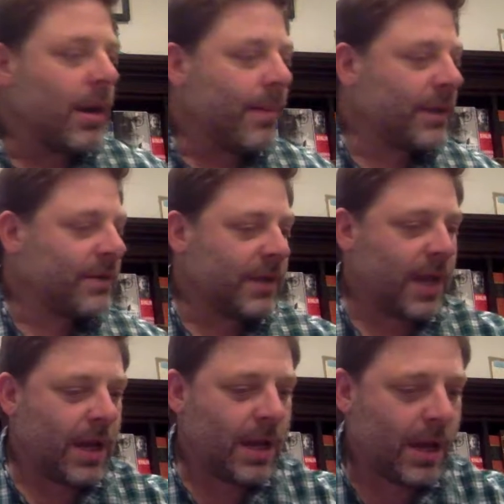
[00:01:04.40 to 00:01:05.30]
But
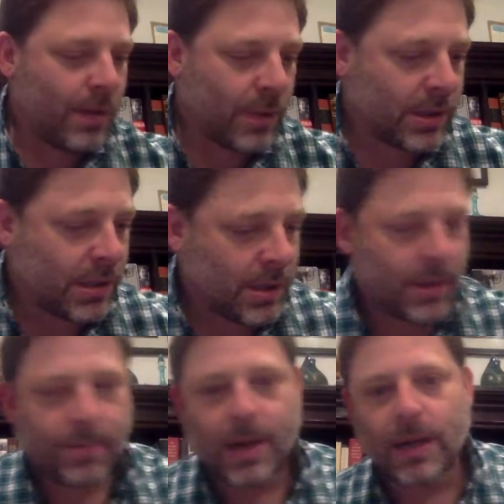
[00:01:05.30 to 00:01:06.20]
today I want to
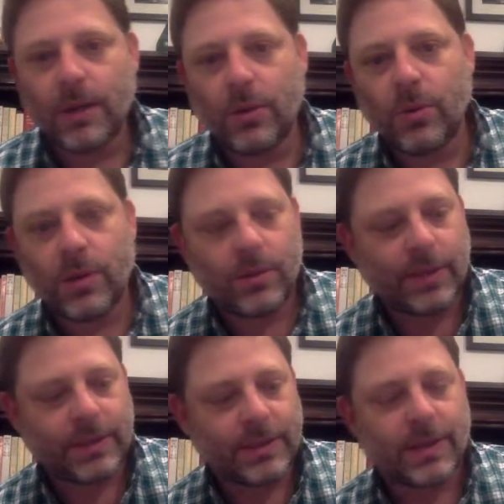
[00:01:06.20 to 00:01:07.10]
talk to you about a new one
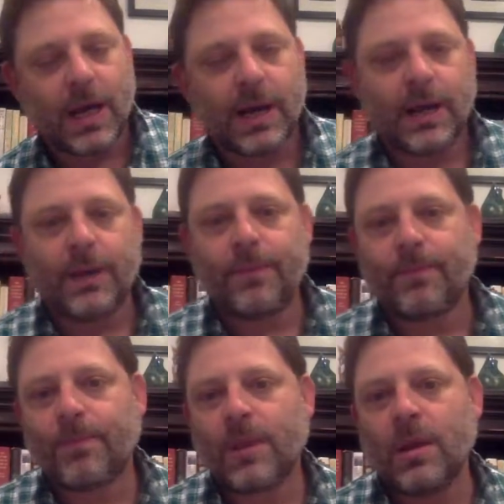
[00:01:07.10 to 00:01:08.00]
we just got in.
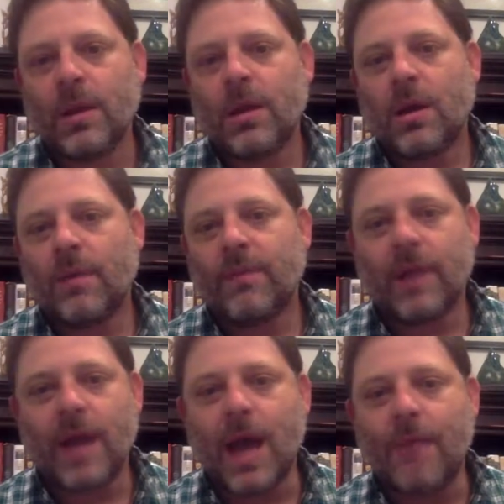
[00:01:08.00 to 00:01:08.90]
I'm
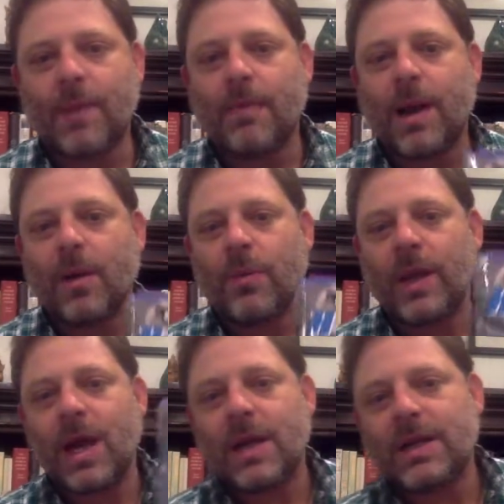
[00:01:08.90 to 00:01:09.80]
very happy about. We
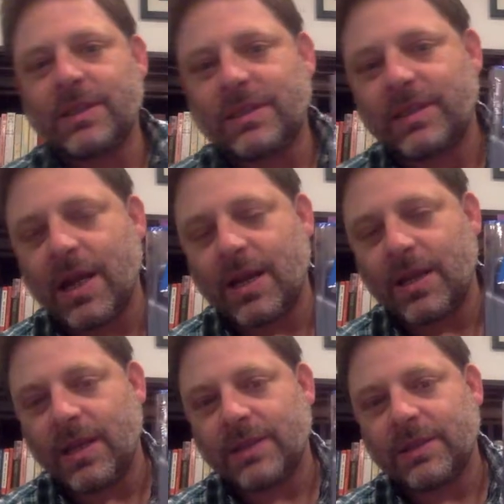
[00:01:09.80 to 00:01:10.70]
got in a set of
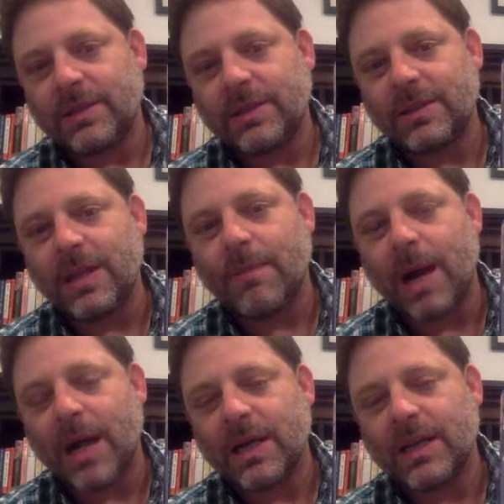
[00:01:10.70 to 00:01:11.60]
these. This is the
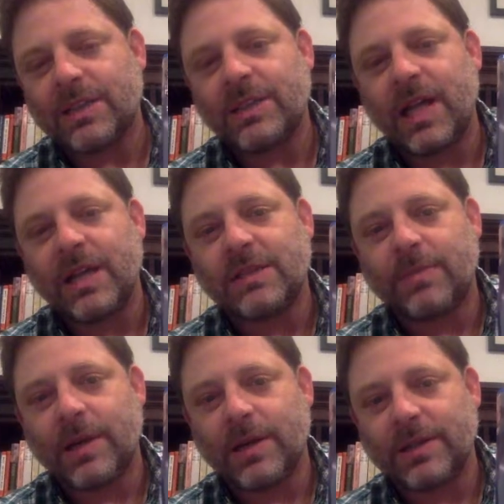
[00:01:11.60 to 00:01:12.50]
Manga
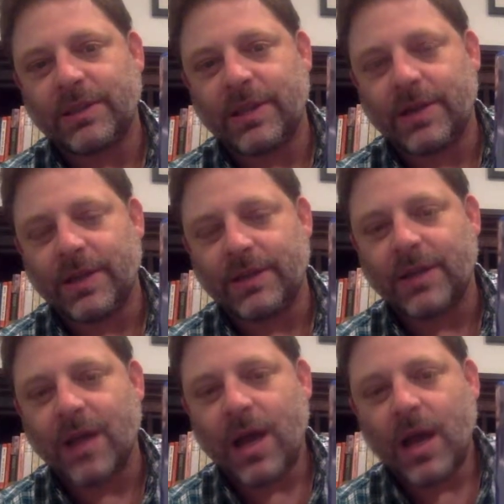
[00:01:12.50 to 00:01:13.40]
Shakespeare series.
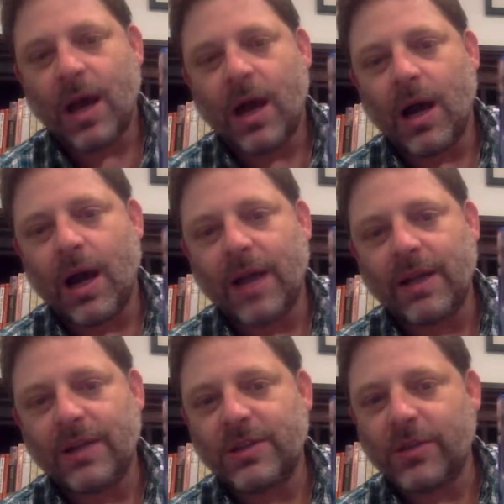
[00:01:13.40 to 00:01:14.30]
I
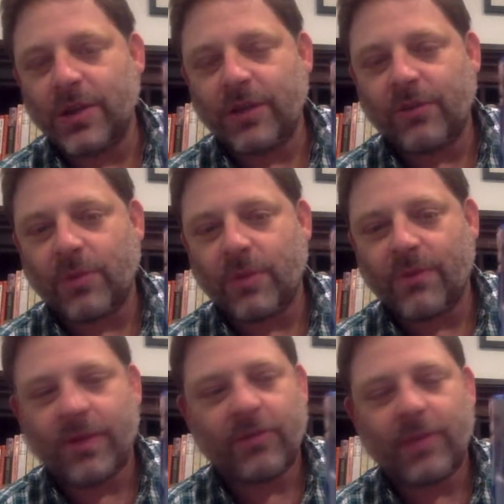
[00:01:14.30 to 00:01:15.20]
didn't show you this one
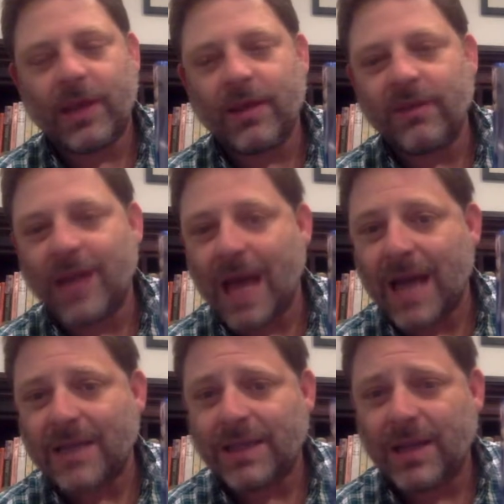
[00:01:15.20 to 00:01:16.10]
first because it
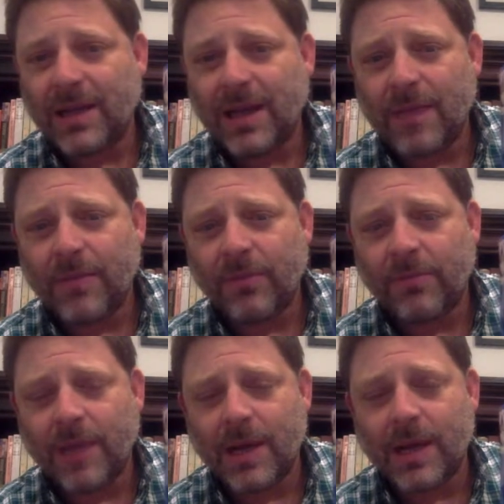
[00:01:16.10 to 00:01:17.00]
actually, unlike most
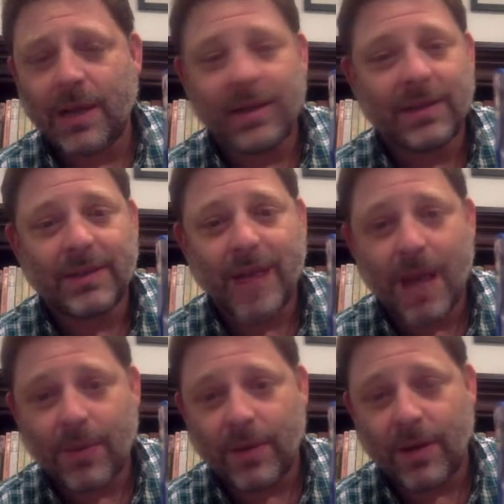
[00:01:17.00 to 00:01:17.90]
manga, it does
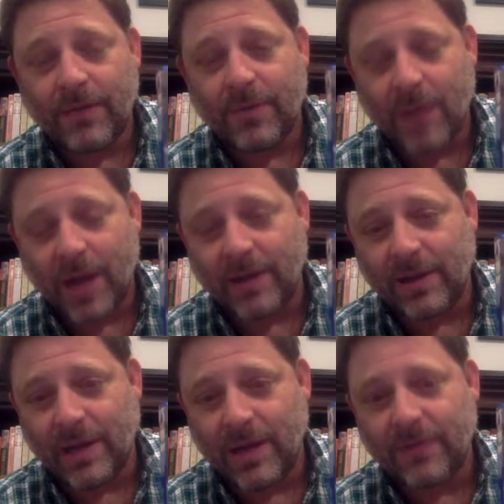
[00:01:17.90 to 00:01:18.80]
not read from right to
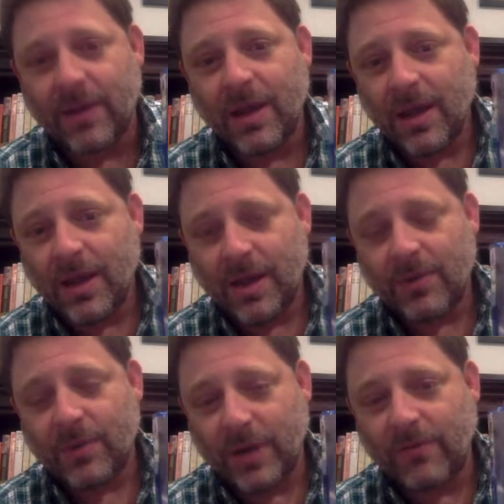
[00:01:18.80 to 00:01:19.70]
left.
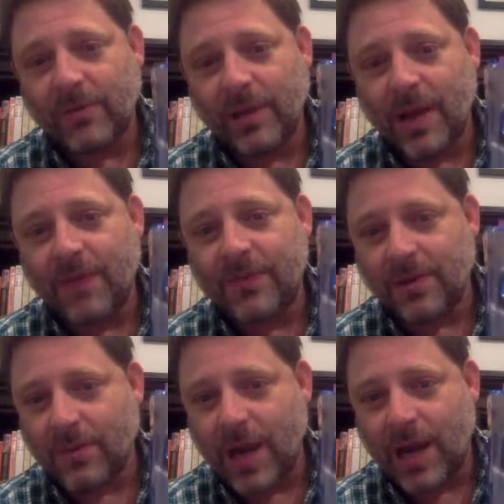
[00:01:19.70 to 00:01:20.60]
It reads from left
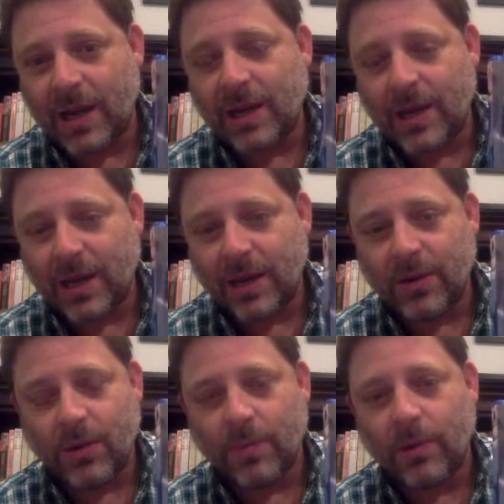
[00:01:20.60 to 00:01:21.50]
to right like a
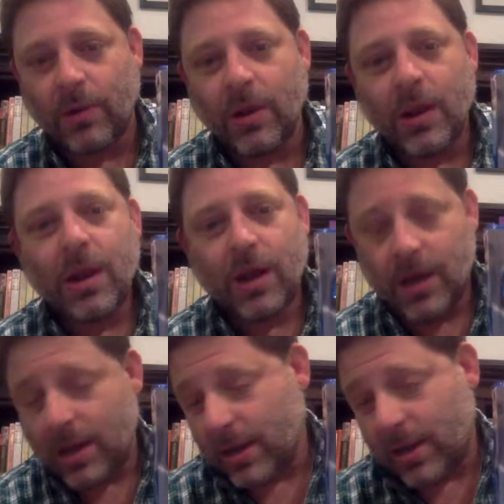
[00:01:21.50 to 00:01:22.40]
normal
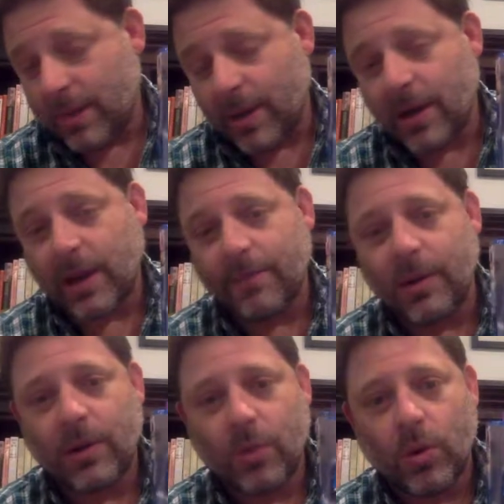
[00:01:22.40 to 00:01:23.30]
American
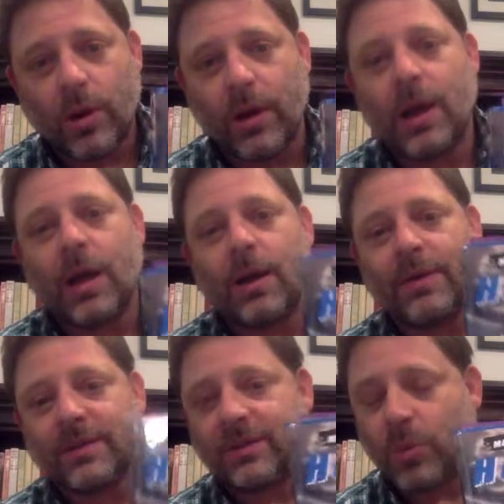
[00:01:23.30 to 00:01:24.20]
book would.
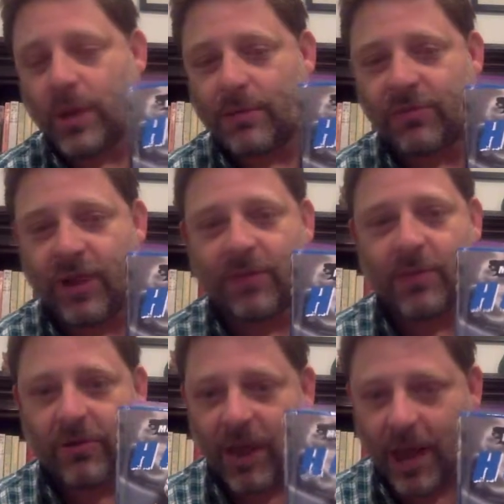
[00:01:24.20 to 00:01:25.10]
This is William
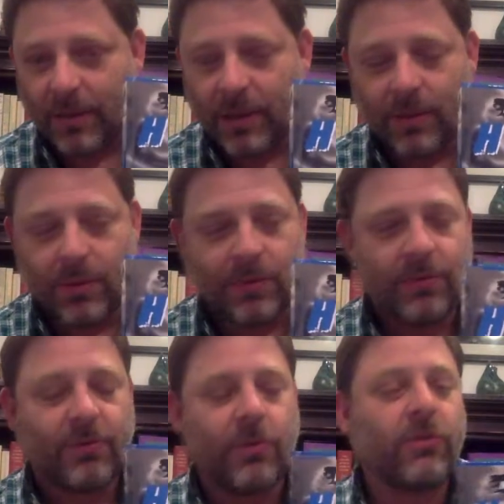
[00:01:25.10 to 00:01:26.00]
Shakespeare's Hamlet, one of
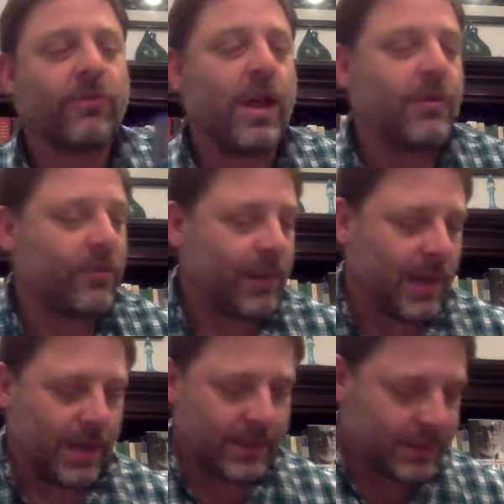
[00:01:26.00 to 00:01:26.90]
his most famous
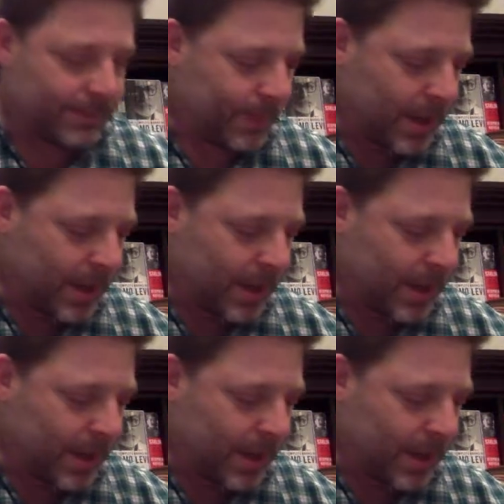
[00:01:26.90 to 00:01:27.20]
plays.